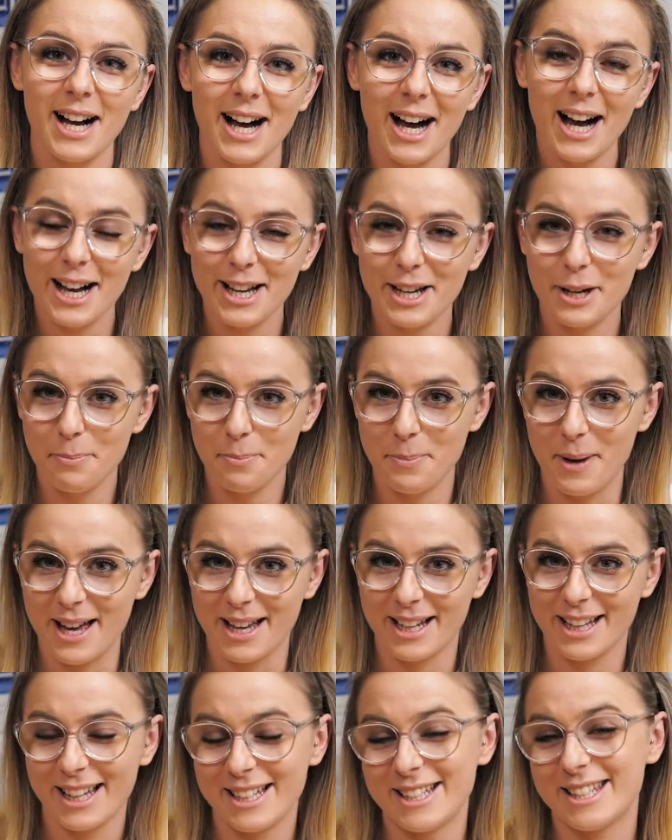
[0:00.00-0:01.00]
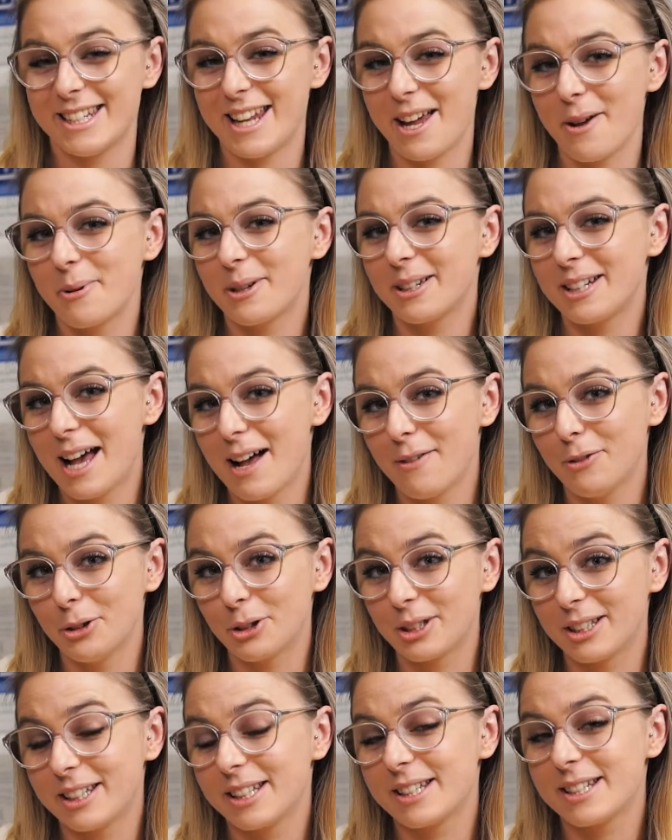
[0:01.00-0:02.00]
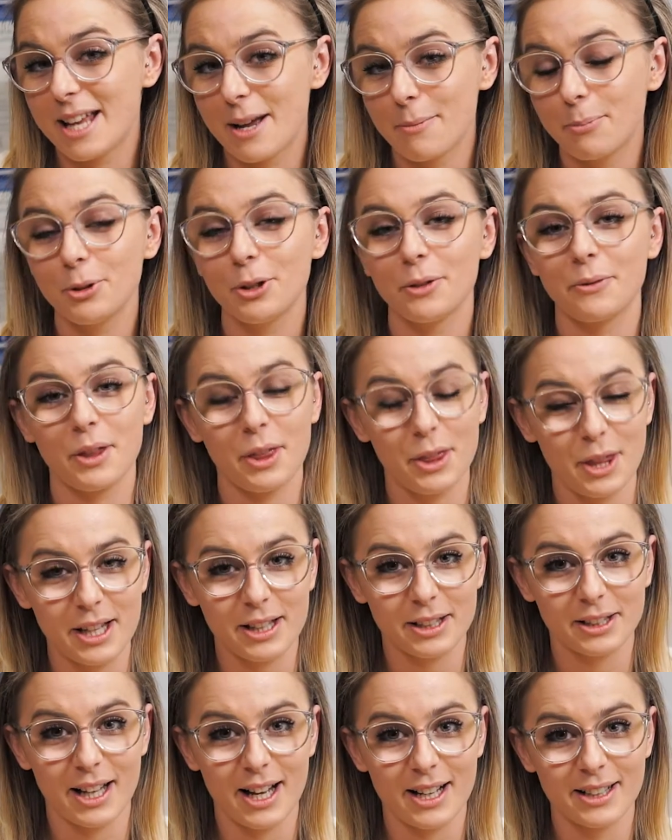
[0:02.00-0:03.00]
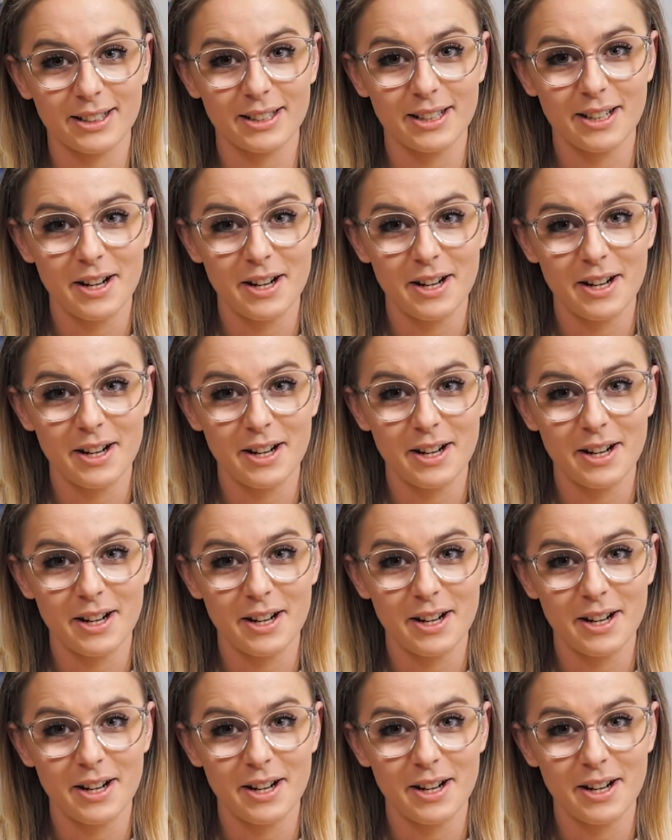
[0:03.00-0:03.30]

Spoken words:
Hi, I'm Beck, and today we're going to have a look at an example of a think aloud.